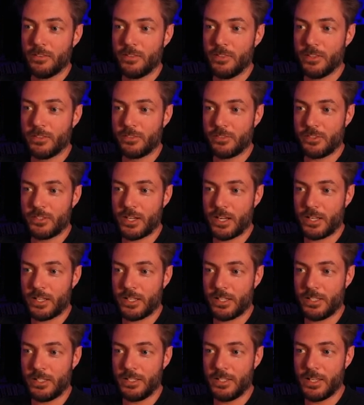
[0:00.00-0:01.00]
this
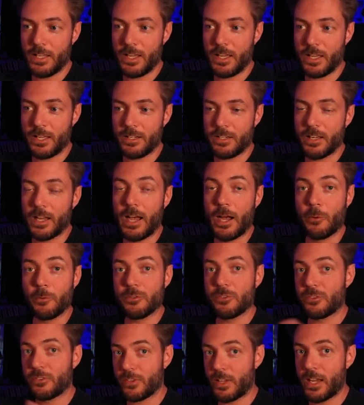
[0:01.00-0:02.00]
check again
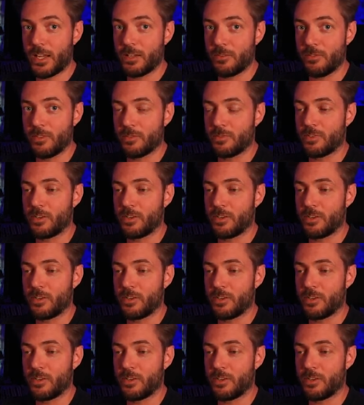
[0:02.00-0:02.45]
outside of the